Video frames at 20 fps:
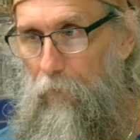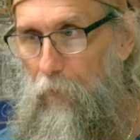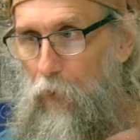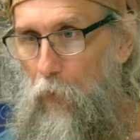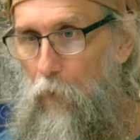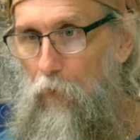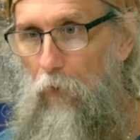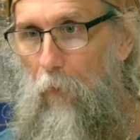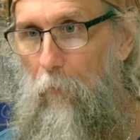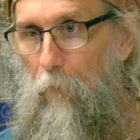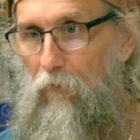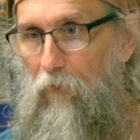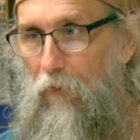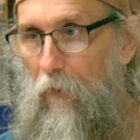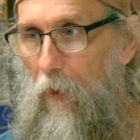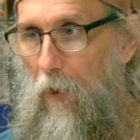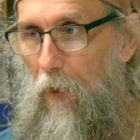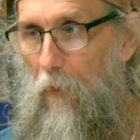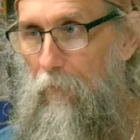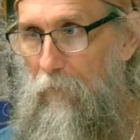YouTube's
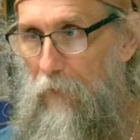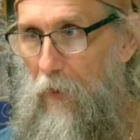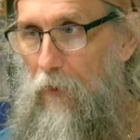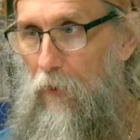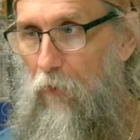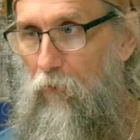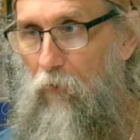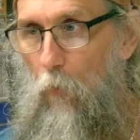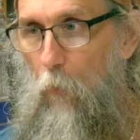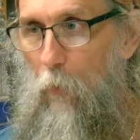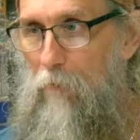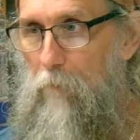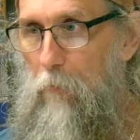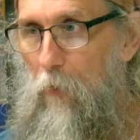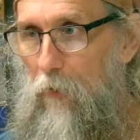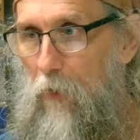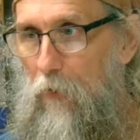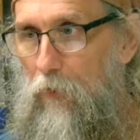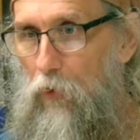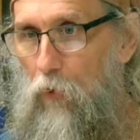uh, videos that we've
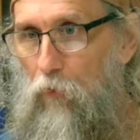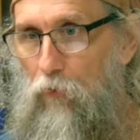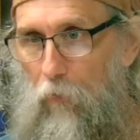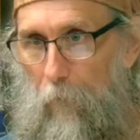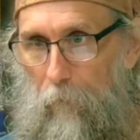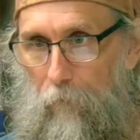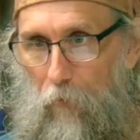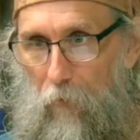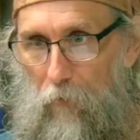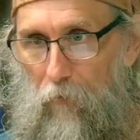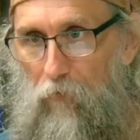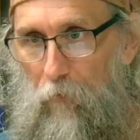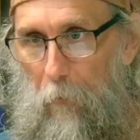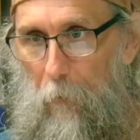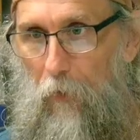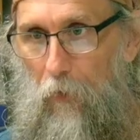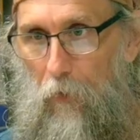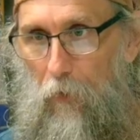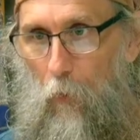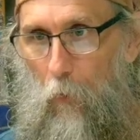put on YouTube for the
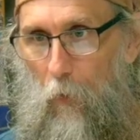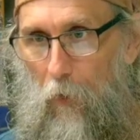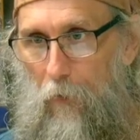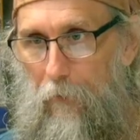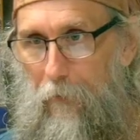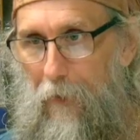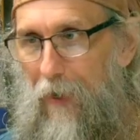superior word.